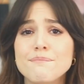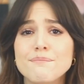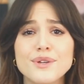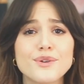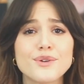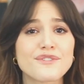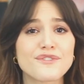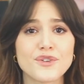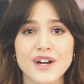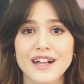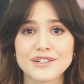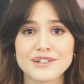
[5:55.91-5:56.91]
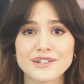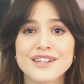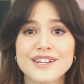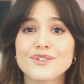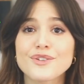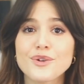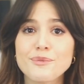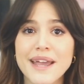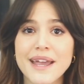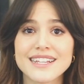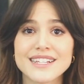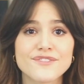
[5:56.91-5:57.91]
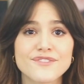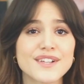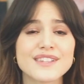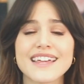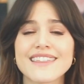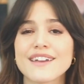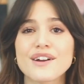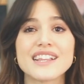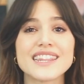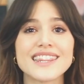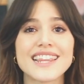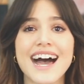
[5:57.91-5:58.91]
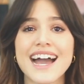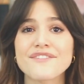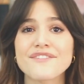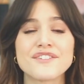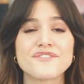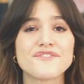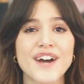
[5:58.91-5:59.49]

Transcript: beautiful colors so your paintings feel like they're alive and